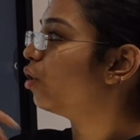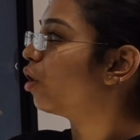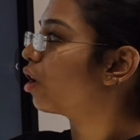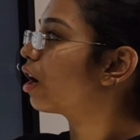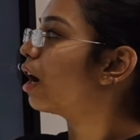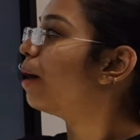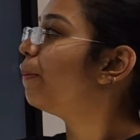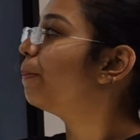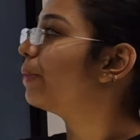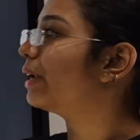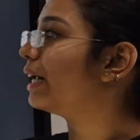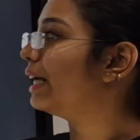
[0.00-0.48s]

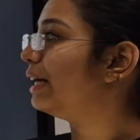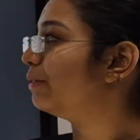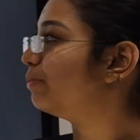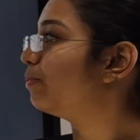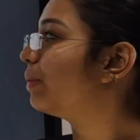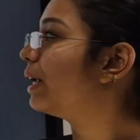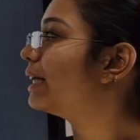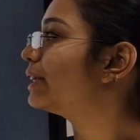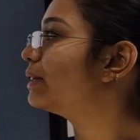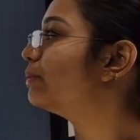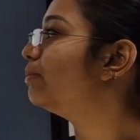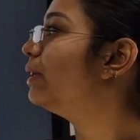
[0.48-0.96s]
Europe
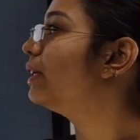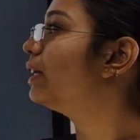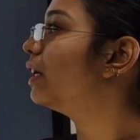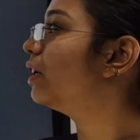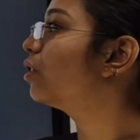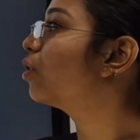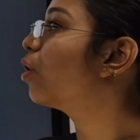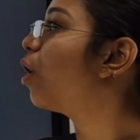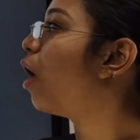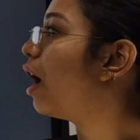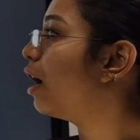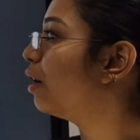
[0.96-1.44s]
replacement,
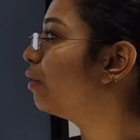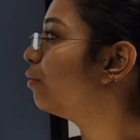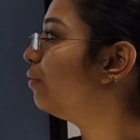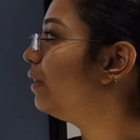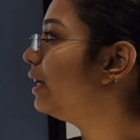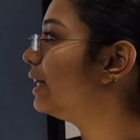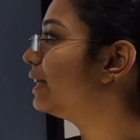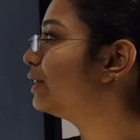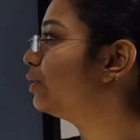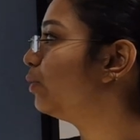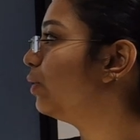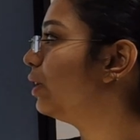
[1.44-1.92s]
it
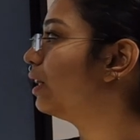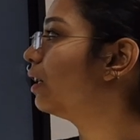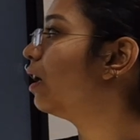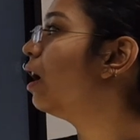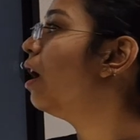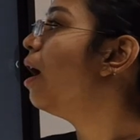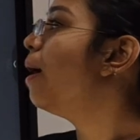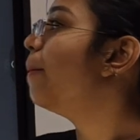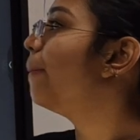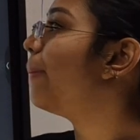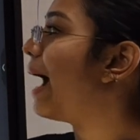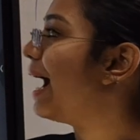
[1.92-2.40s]
conflicts with
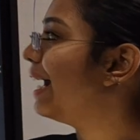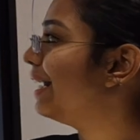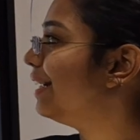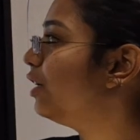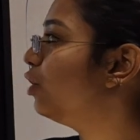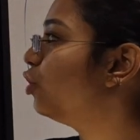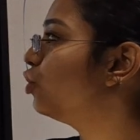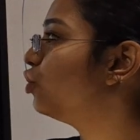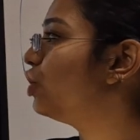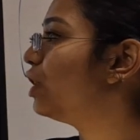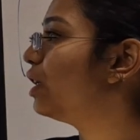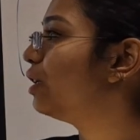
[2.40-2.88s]

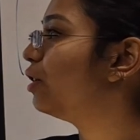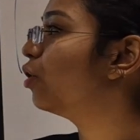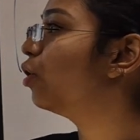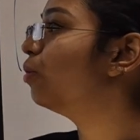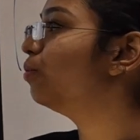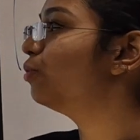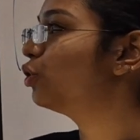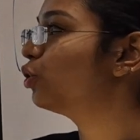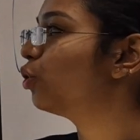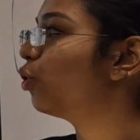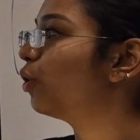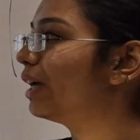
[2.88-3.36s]

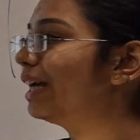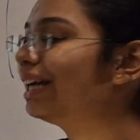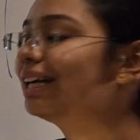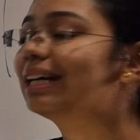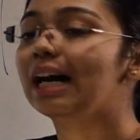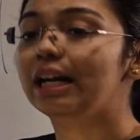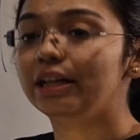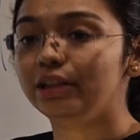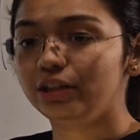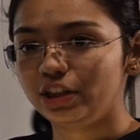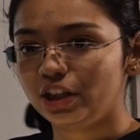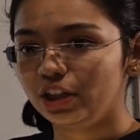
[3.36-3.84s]
Paleogenome showing
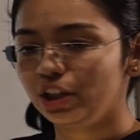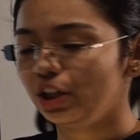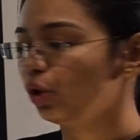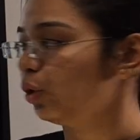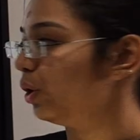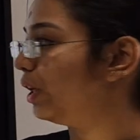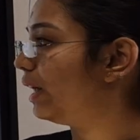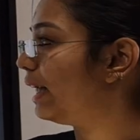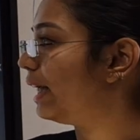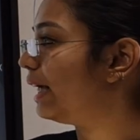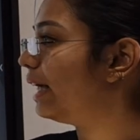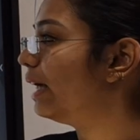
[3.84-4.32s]

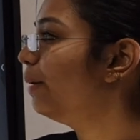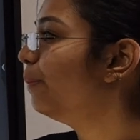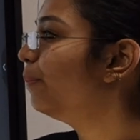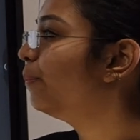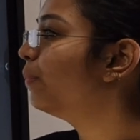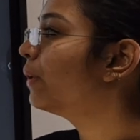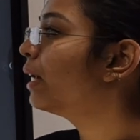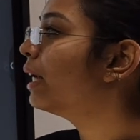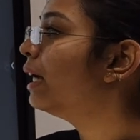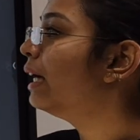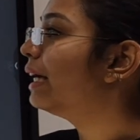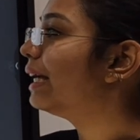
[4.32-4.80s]
continuity.
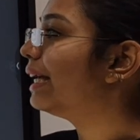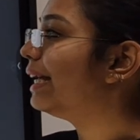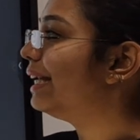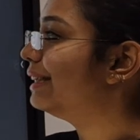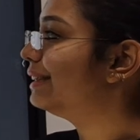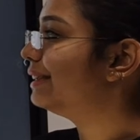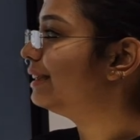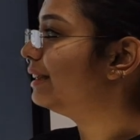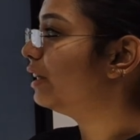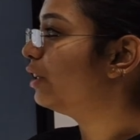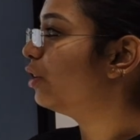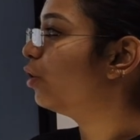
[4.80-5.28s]

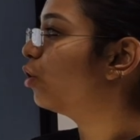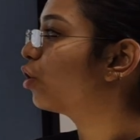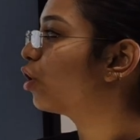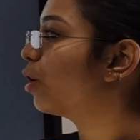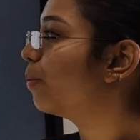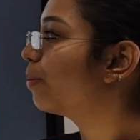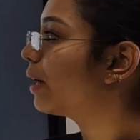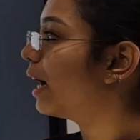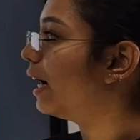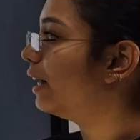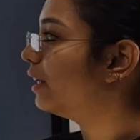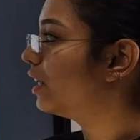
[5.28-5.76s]
Eastern
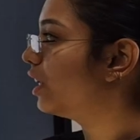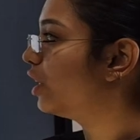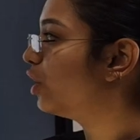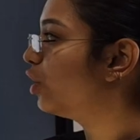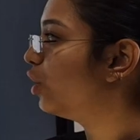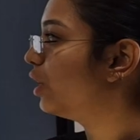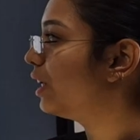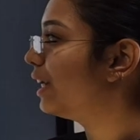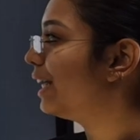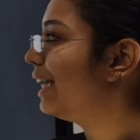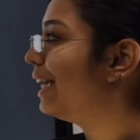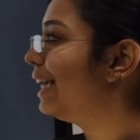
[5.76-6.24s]
Europe
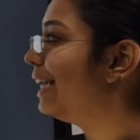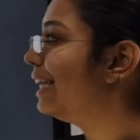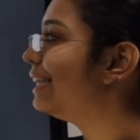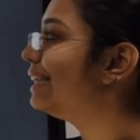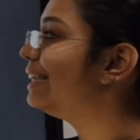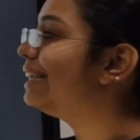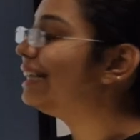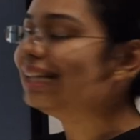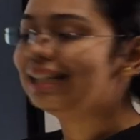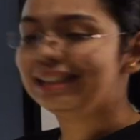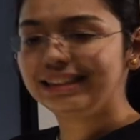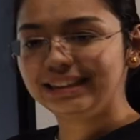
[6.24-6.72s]
continuity,
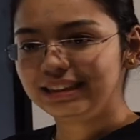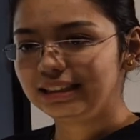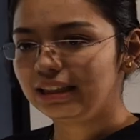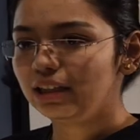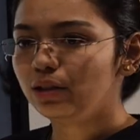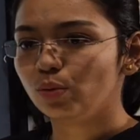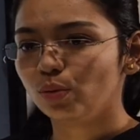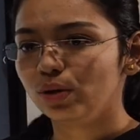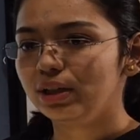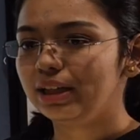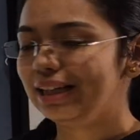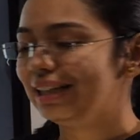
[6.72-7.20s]
it
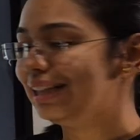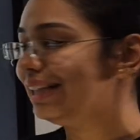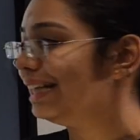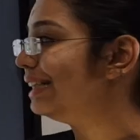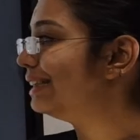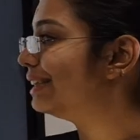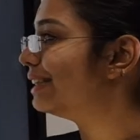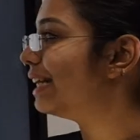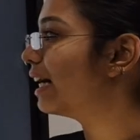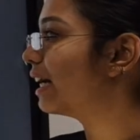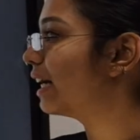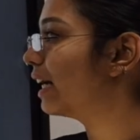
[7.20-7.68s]

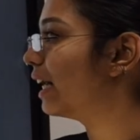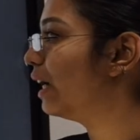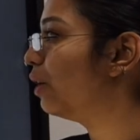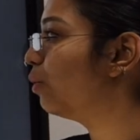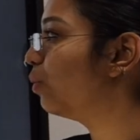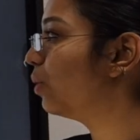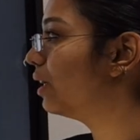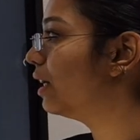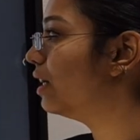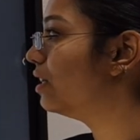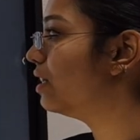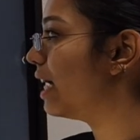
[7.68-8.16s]
disagreed
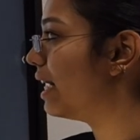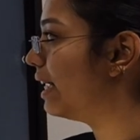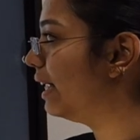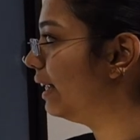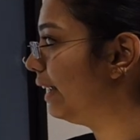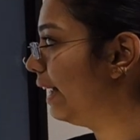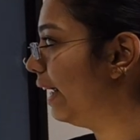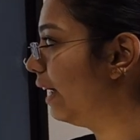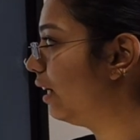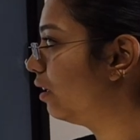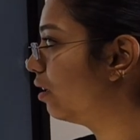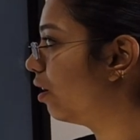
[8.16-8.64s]
with the
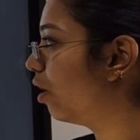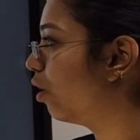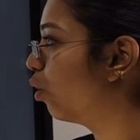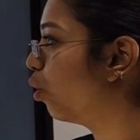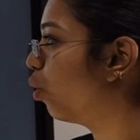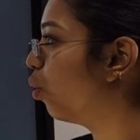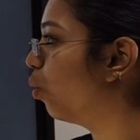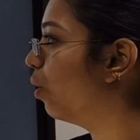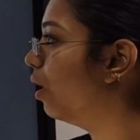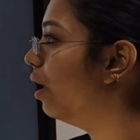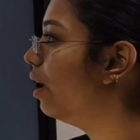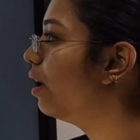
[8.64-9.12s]
genetic
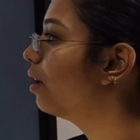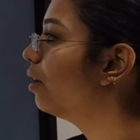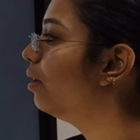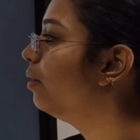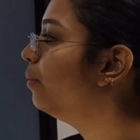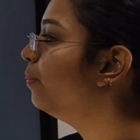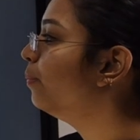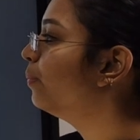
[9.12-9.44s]
turnover.